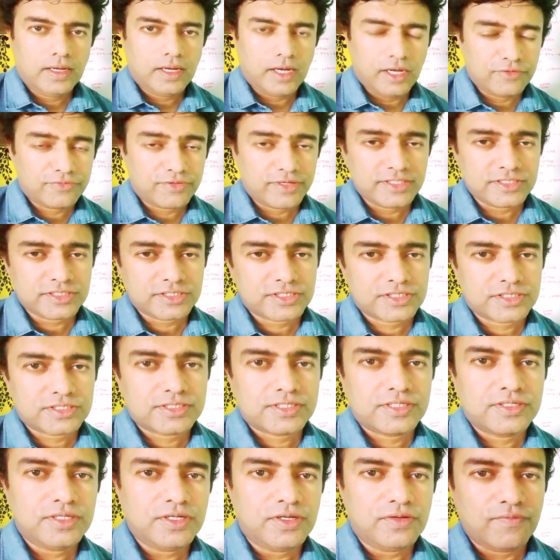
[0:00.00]
Hi
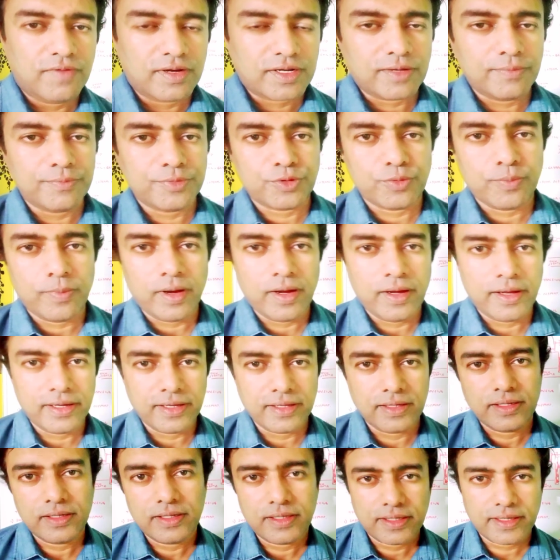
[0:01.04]
friends, welcome to my
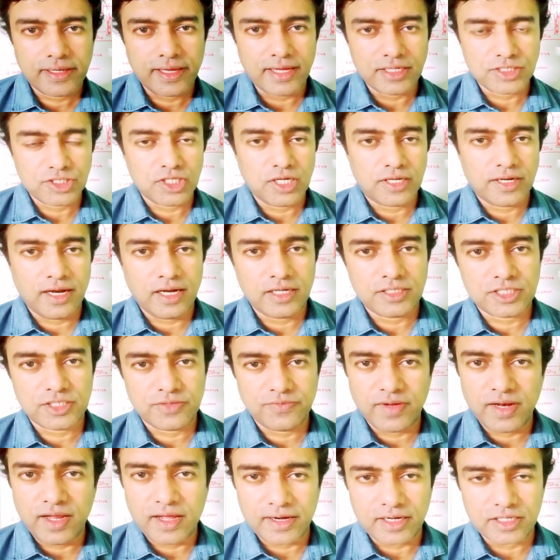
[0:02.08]
care channel
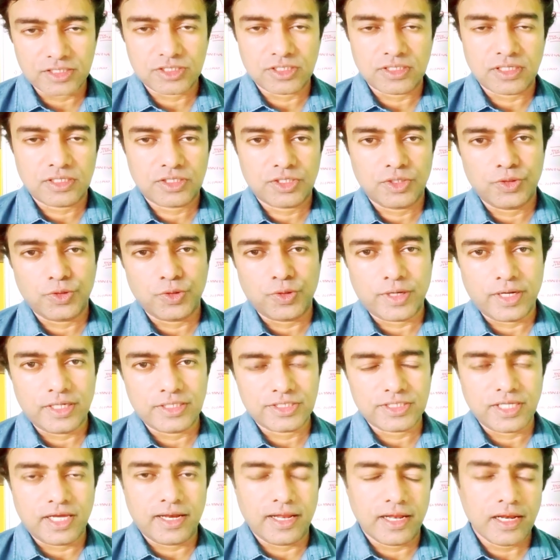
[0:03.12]
Civil Agriculture Tutorials
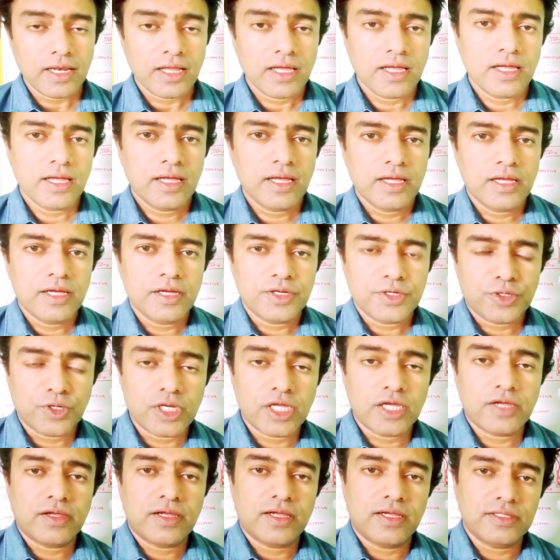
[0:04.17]
channel.
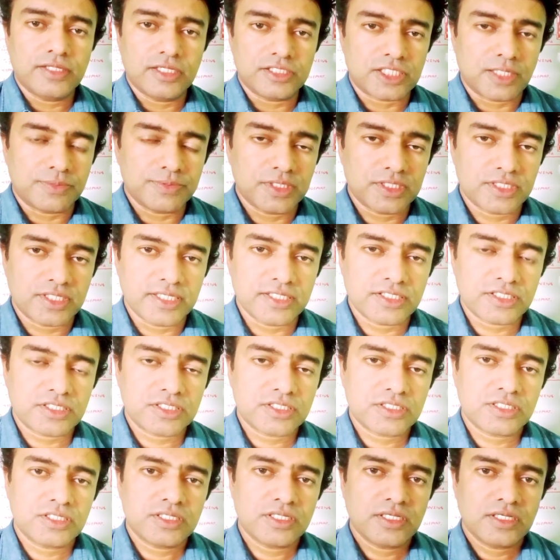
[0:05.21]
Today the subject
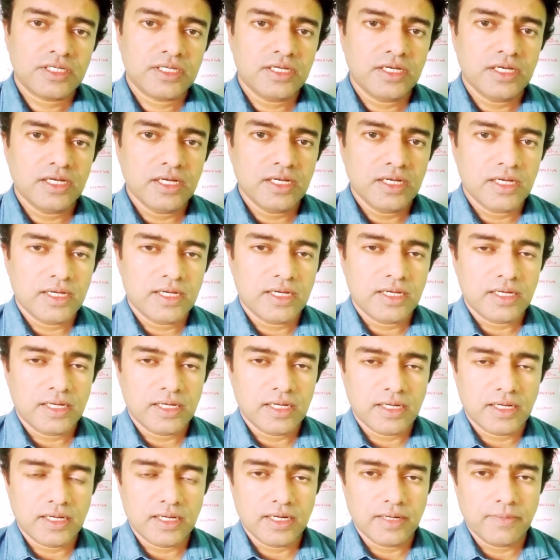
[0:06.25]
is
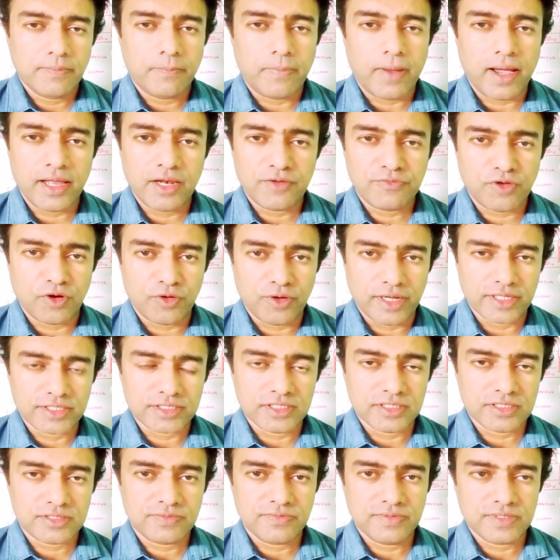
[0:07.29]
pile
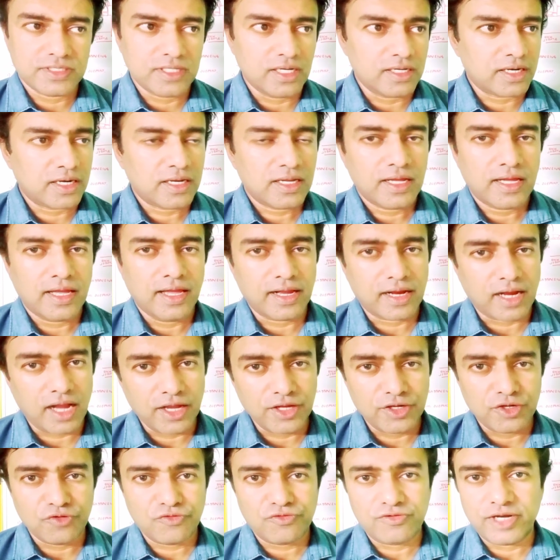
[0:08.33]
foundations, which are a
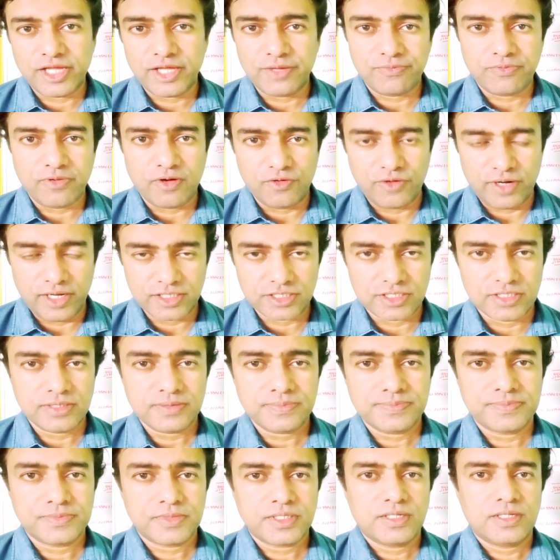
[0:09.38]
kind of deep foundation.
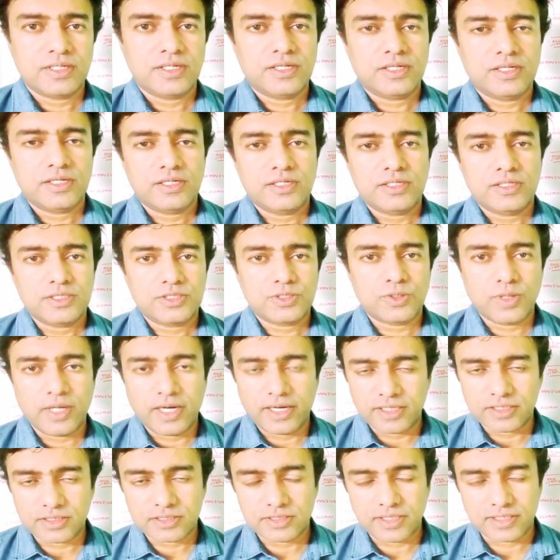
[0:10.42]
So let
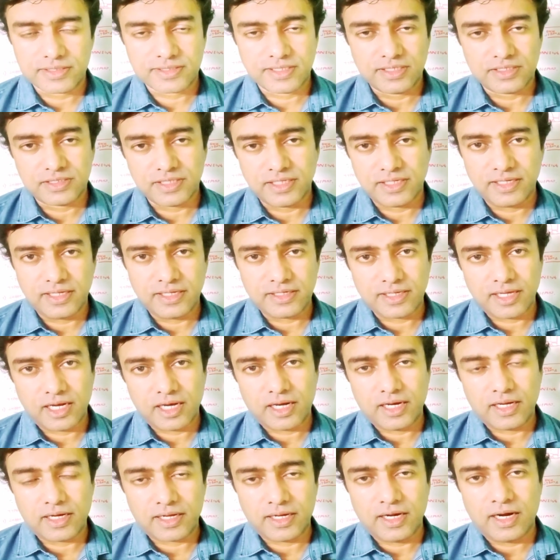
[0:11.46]
us discuss in detail
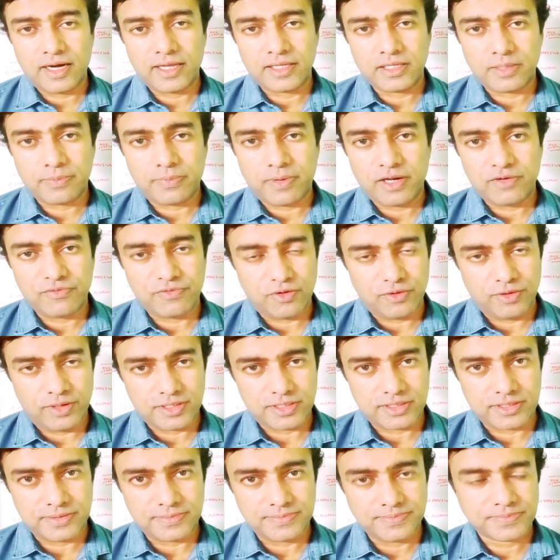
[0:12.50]
regarding the pile
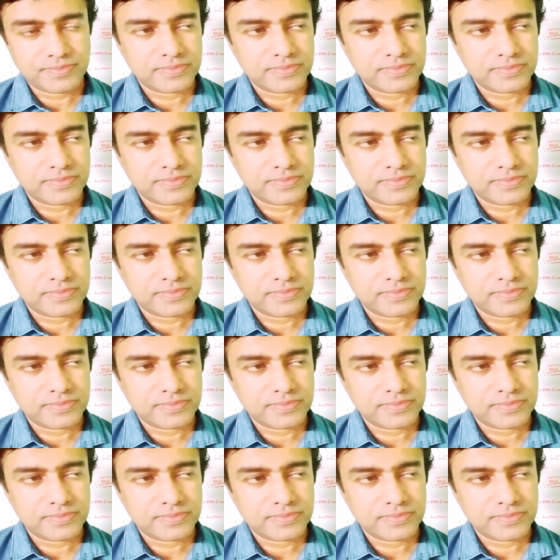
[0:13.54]
foundation.